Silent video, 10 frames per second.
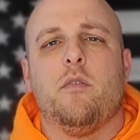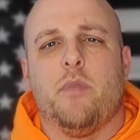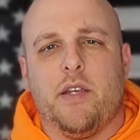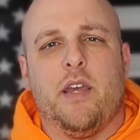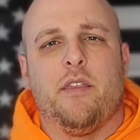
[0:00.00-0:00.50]

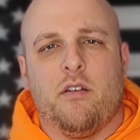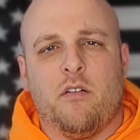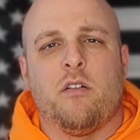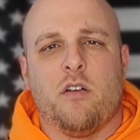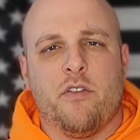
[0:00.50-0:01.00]
But again, there
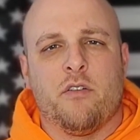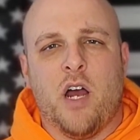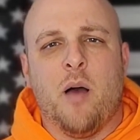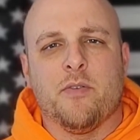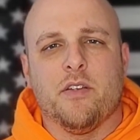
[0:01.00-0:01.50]
are other
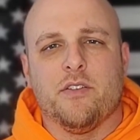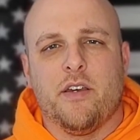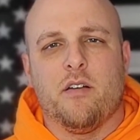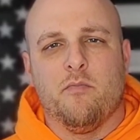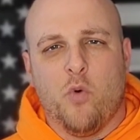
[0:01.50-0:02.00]
options that
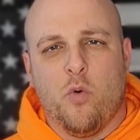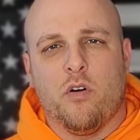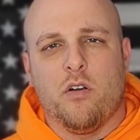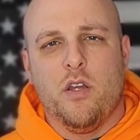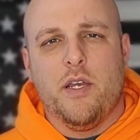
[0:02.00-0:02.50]
are
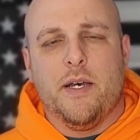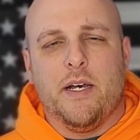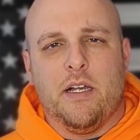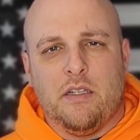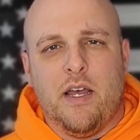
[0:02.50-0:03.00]
more
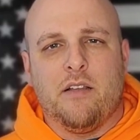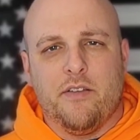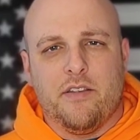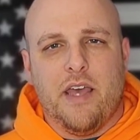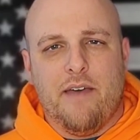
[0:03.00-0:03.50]
likely
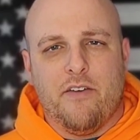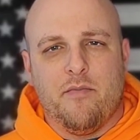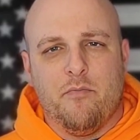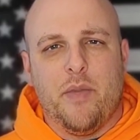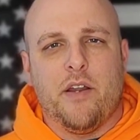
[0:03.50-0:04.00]
to have a
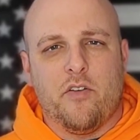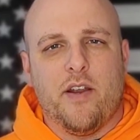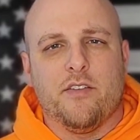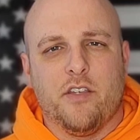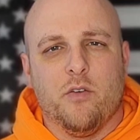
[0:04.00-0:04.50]
better
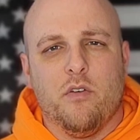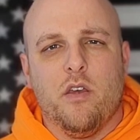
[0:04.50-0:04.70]
rescue.